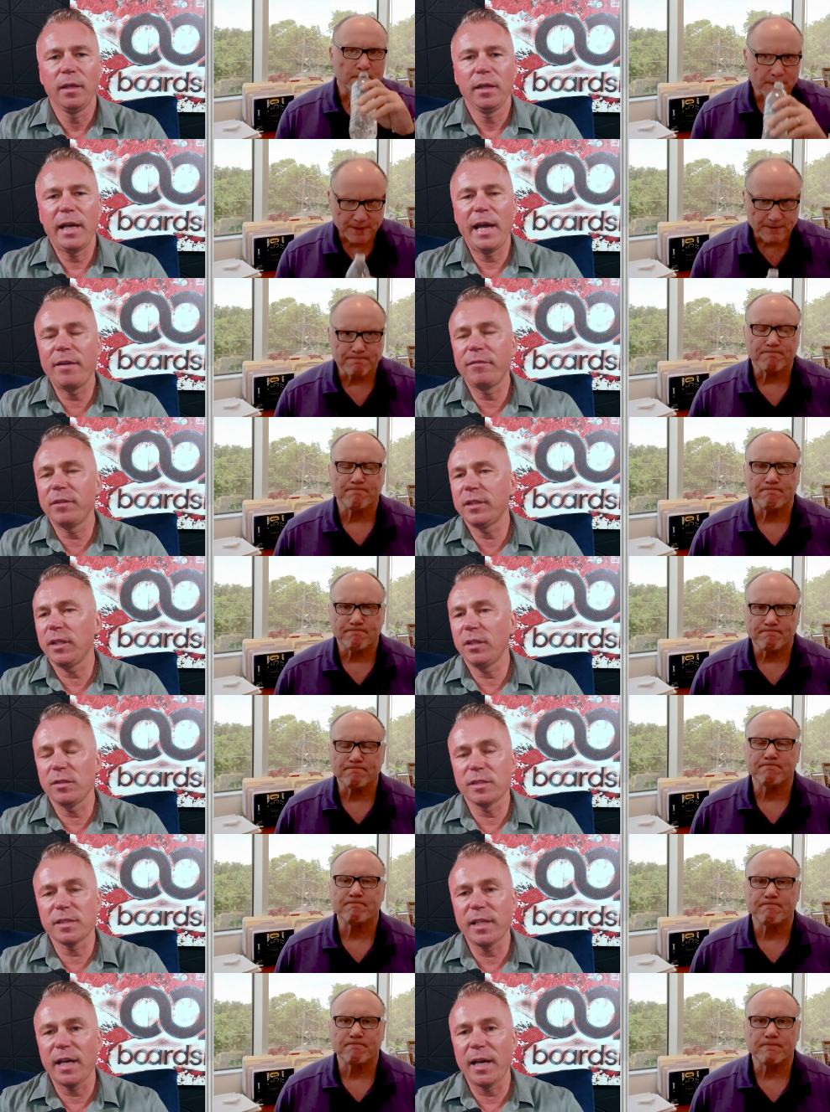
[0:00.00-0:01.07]
Speaker 1: everything you
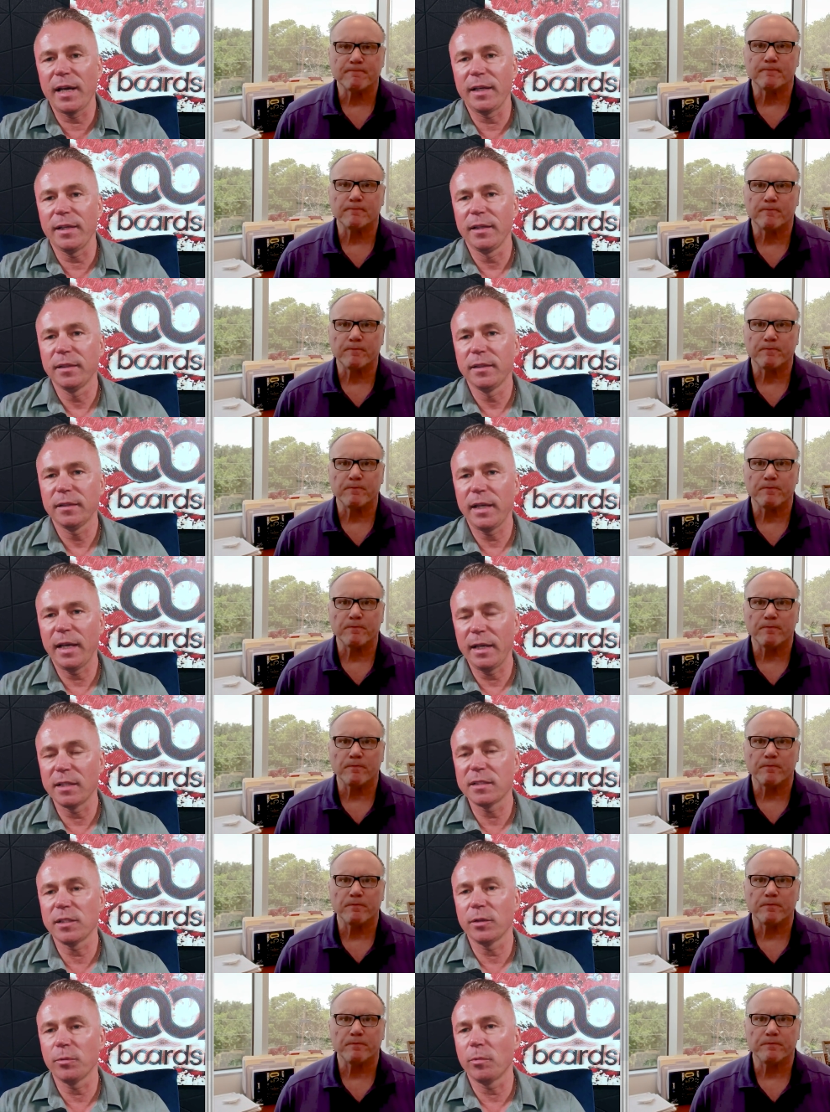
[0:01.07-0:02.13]
said, and
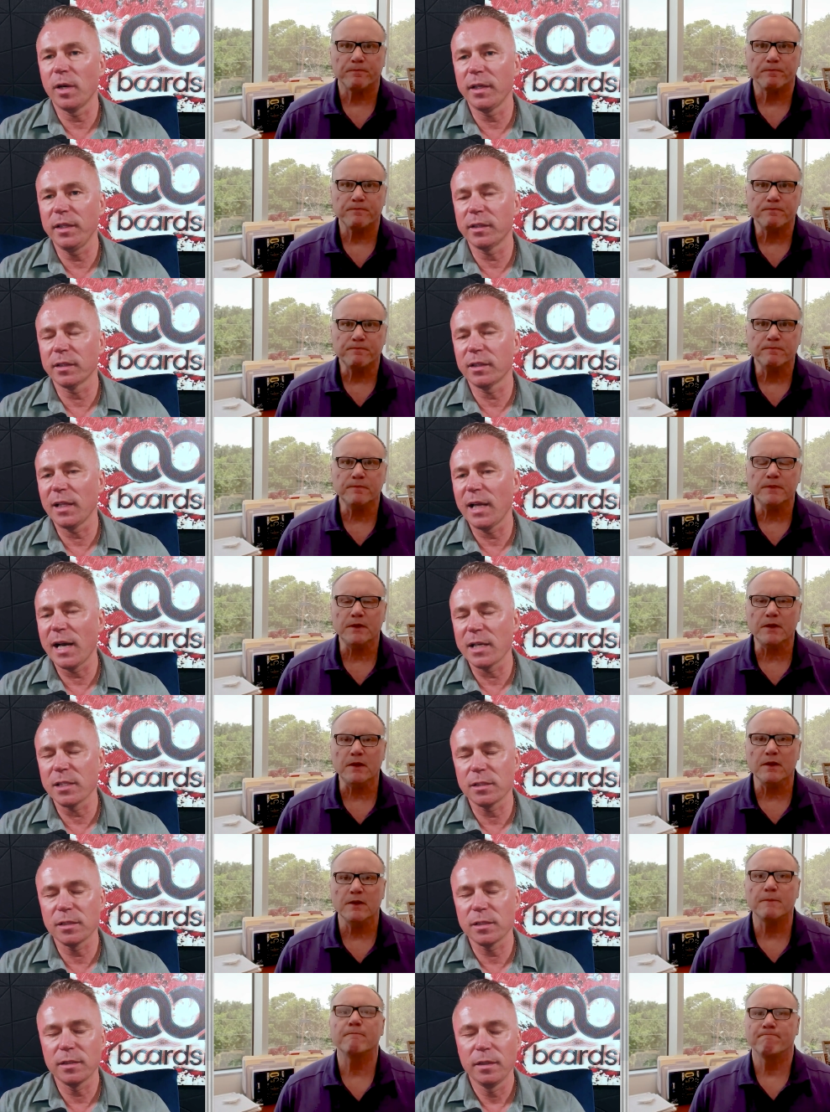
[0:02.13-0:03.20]
it's a 1 year
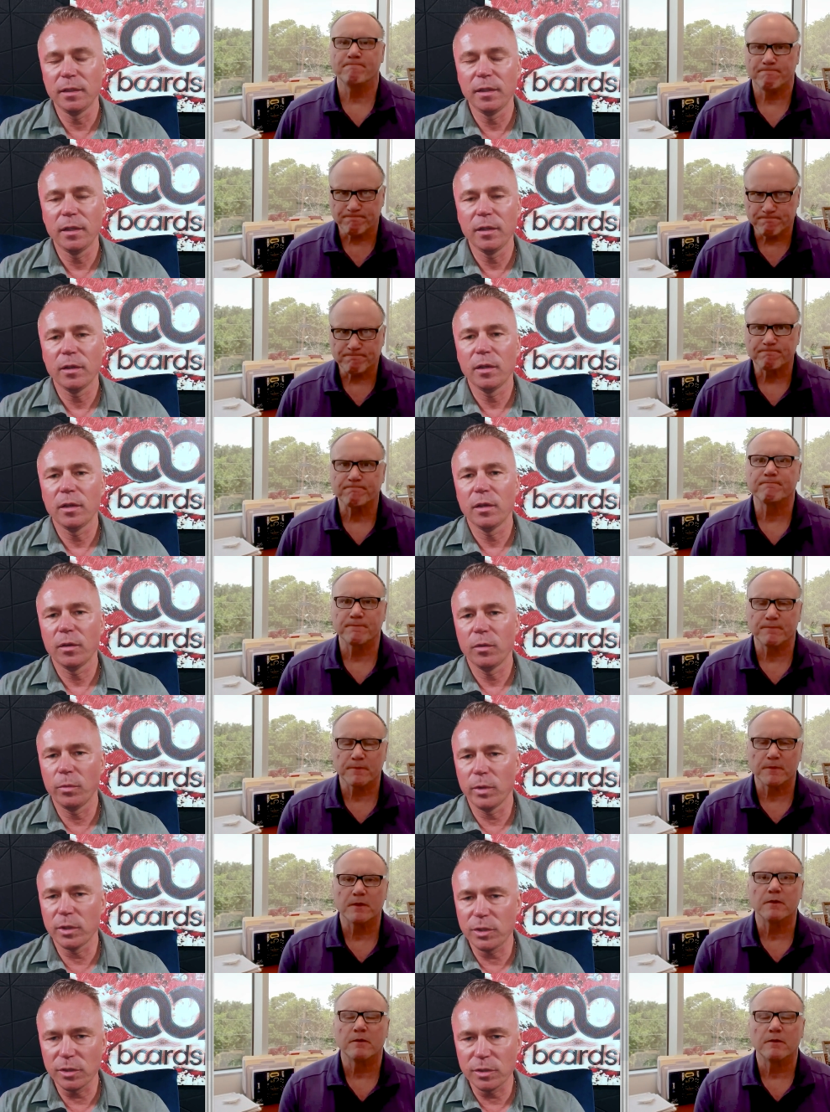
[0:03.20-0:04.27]
class,
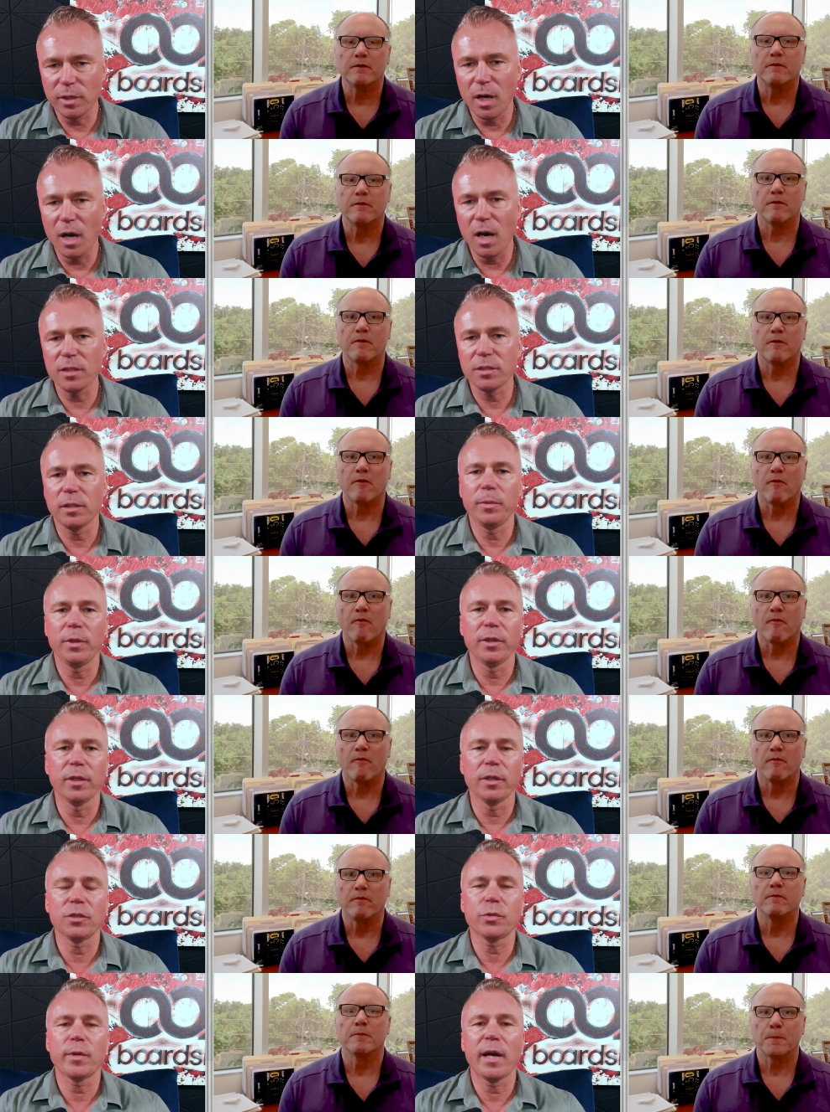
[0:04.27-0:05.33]
which is awesome. You're
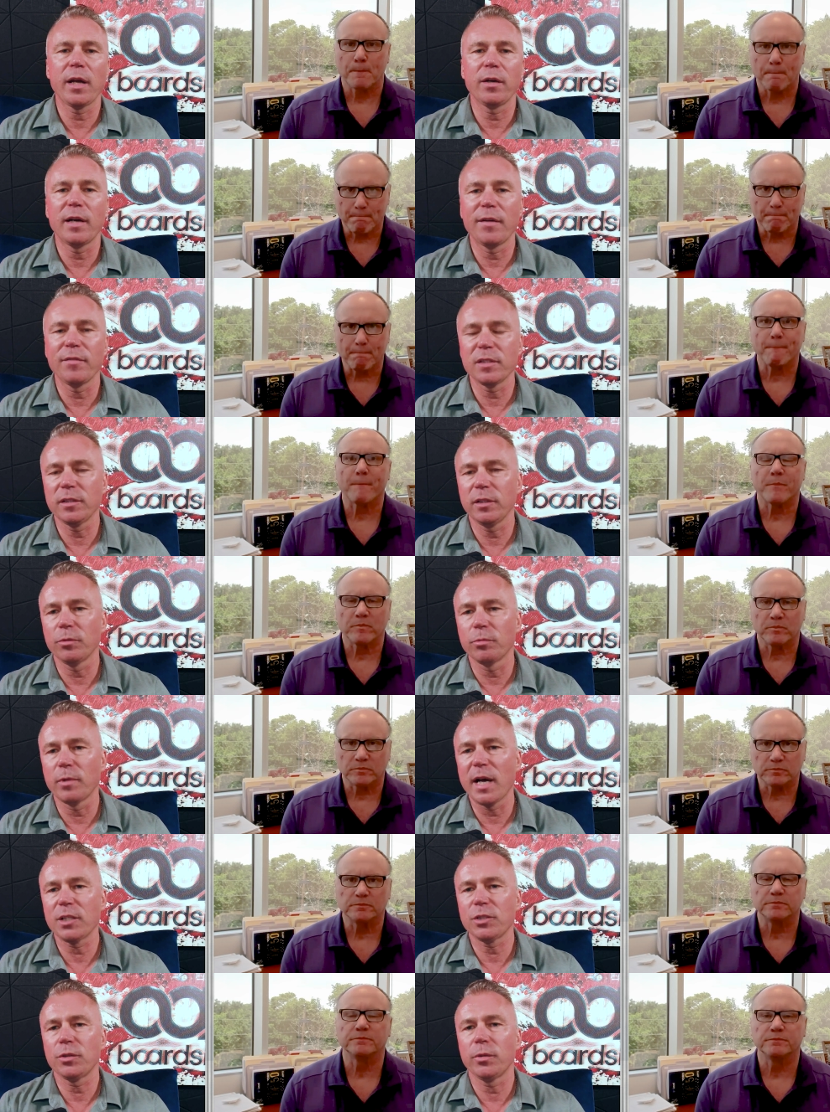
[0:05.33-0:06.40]
not trying to obviously
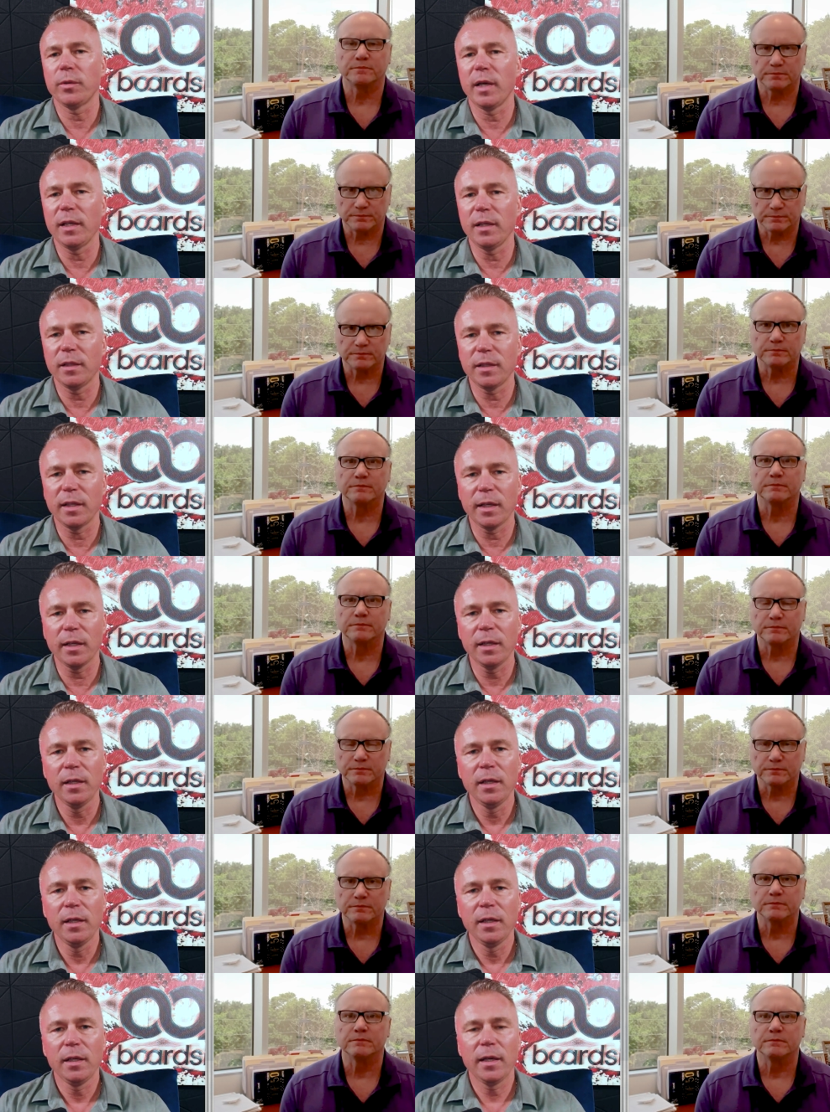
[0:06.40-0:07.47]
rush through anything.
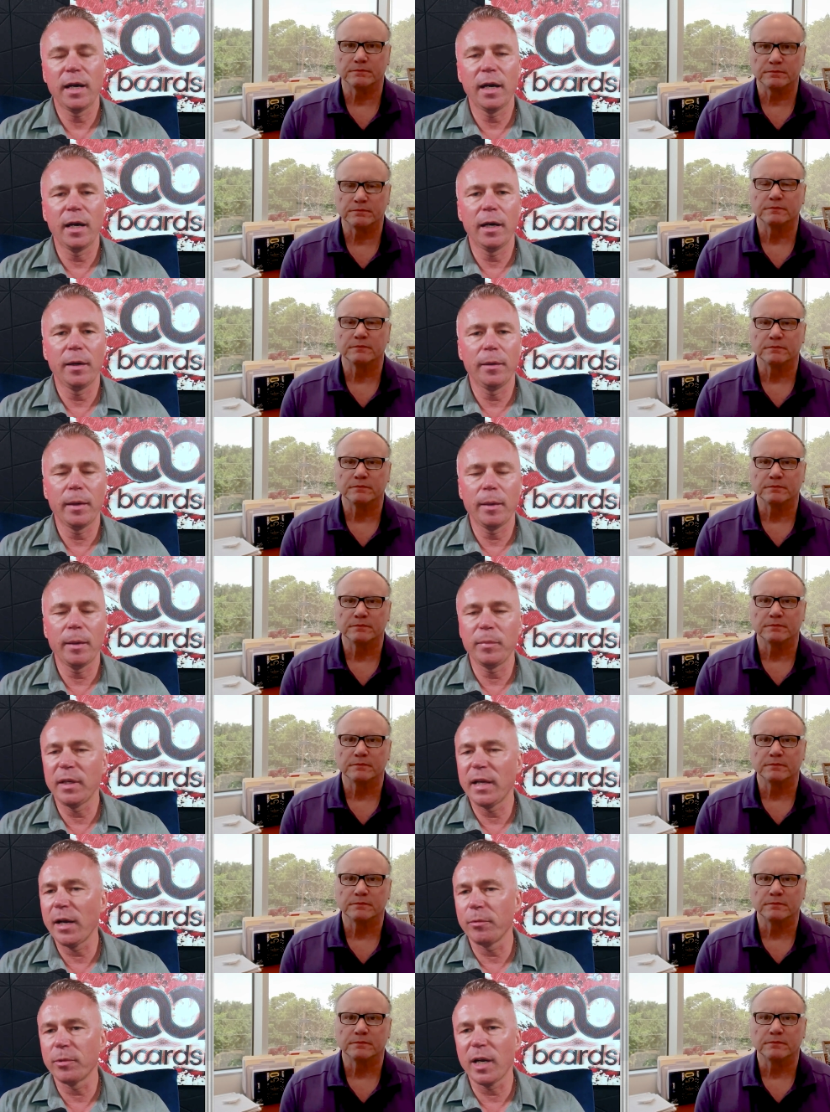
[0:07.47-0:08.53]
I mean,
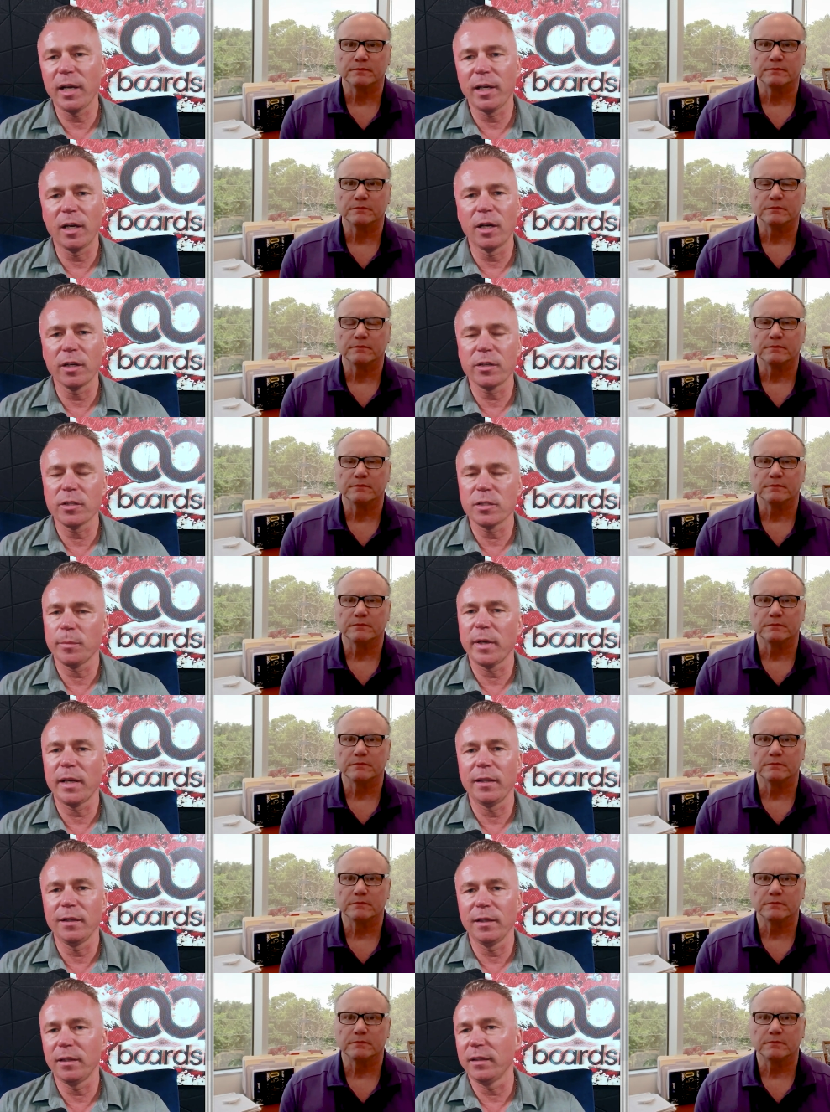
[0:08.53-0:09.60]
I write articles
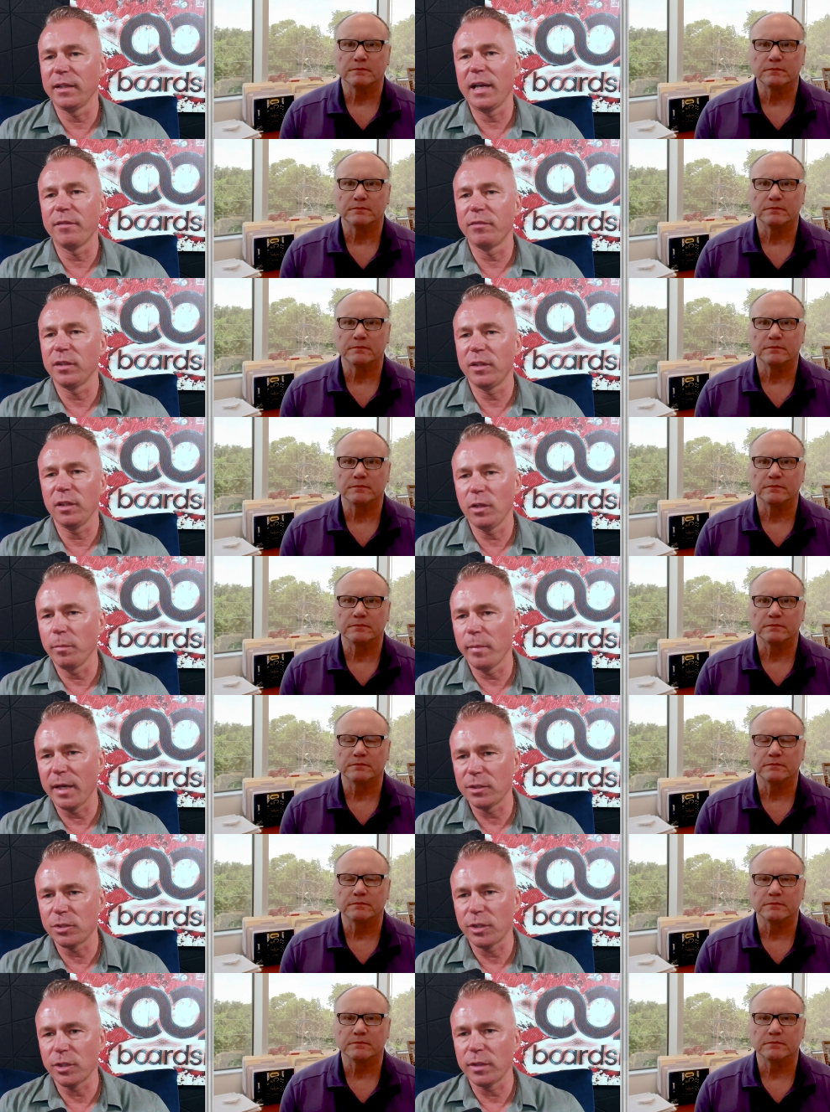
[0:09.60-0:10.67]
about literally everything you
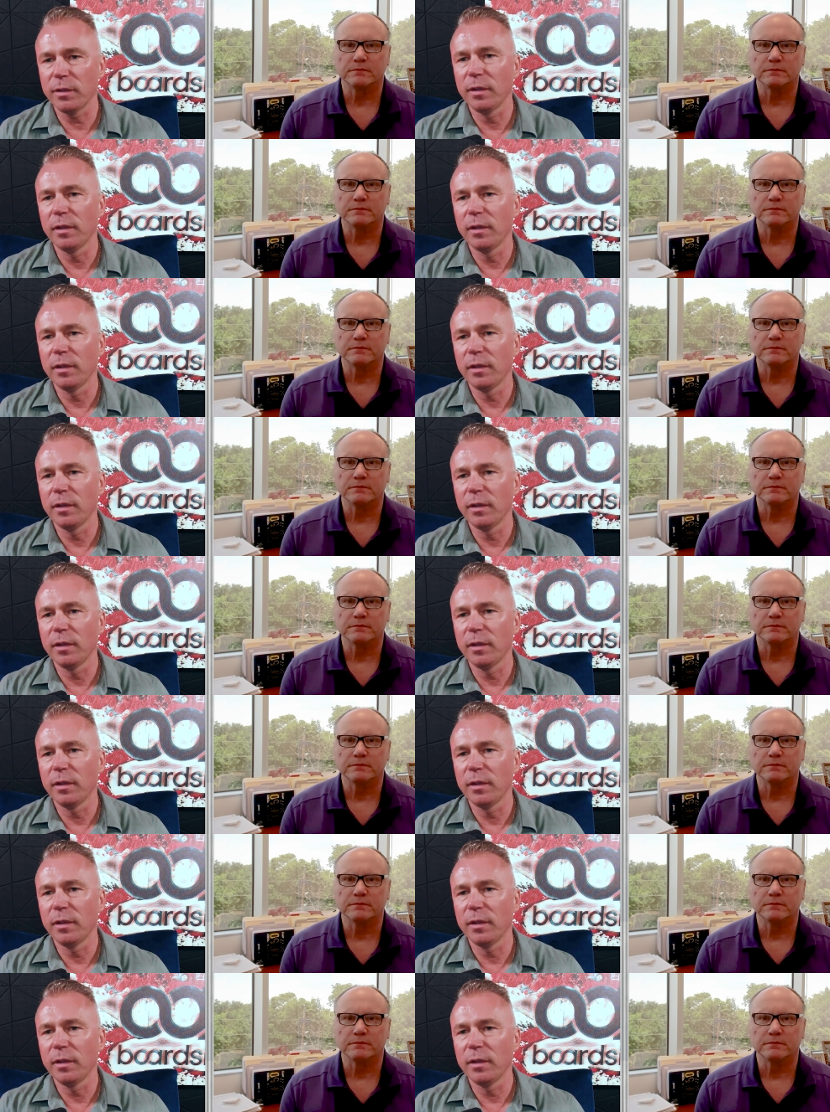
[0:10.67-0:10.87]
mentioned.